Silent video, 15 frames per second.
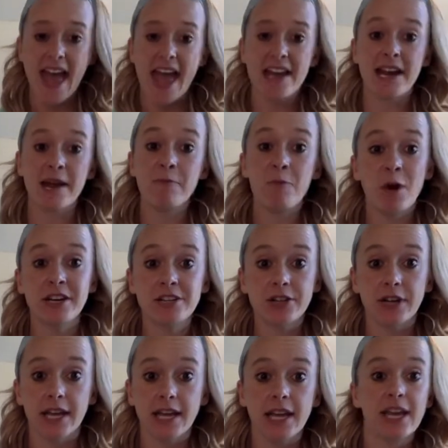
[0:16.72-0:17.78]
and I'm
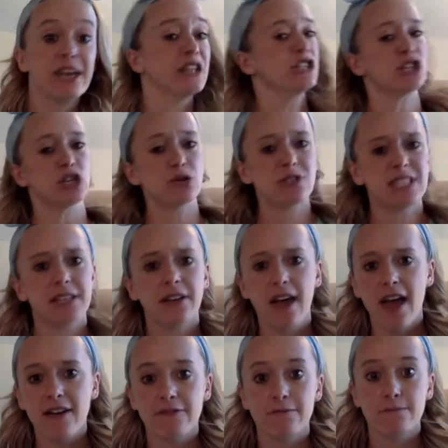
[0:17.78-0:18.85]
wondering, do you still
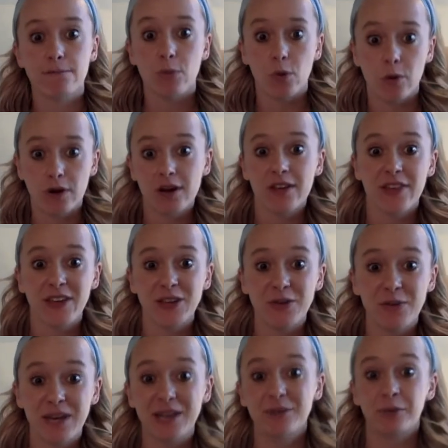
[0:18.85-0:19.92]
have more that
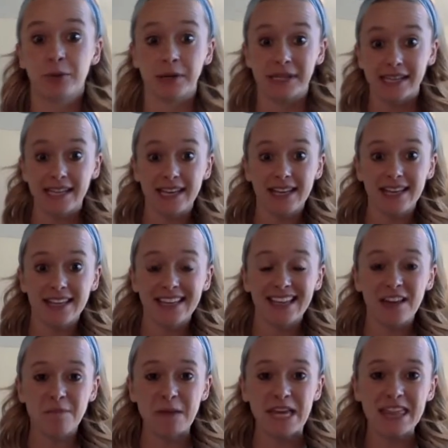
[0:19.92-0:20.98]
you can read?
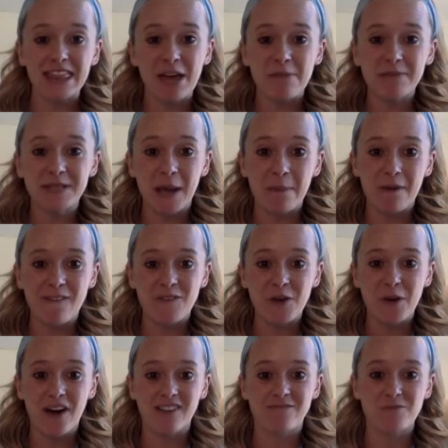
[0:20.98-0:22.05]
Give me a thumbs up if
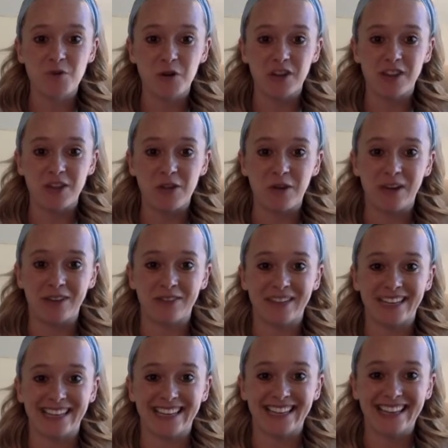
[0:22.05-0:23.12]
you have more that you can
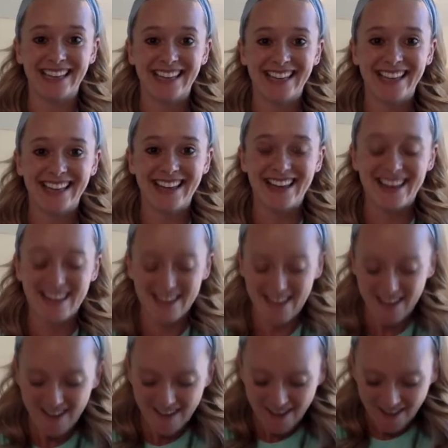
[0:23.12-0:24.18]
read.
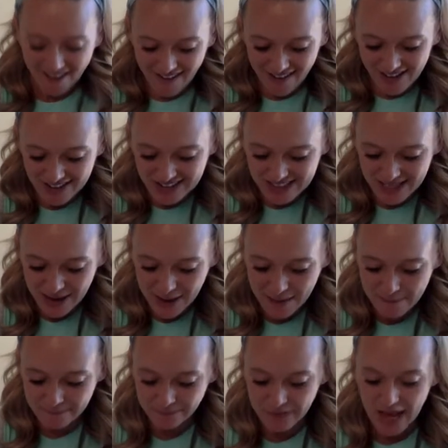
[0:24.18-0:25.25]

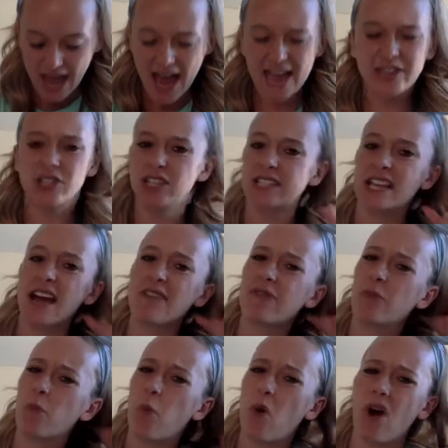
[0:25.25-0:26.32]
Awesome! I just
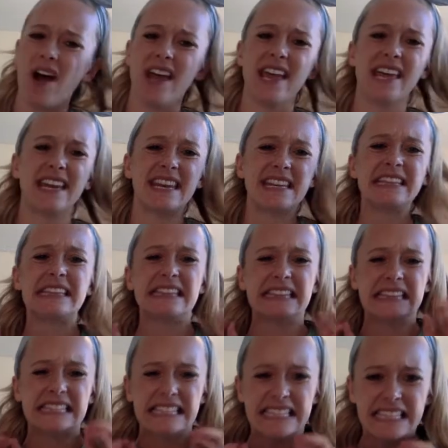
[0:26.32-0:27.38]
have one
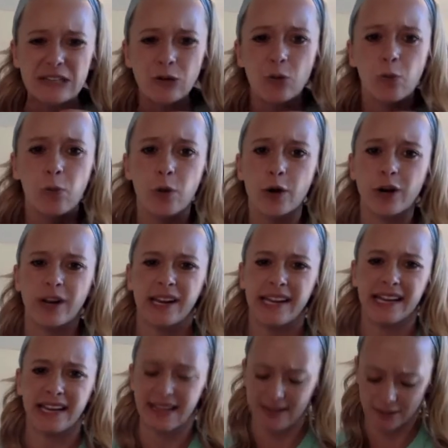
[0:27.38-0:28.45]
little
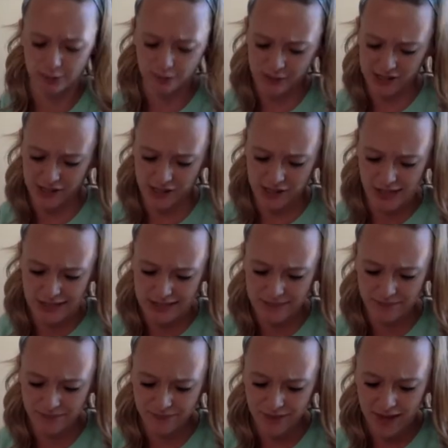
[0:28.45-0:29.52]
worry, readers,
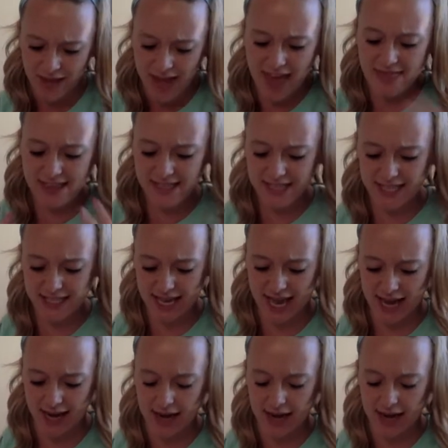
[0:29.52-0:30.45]
and this is it.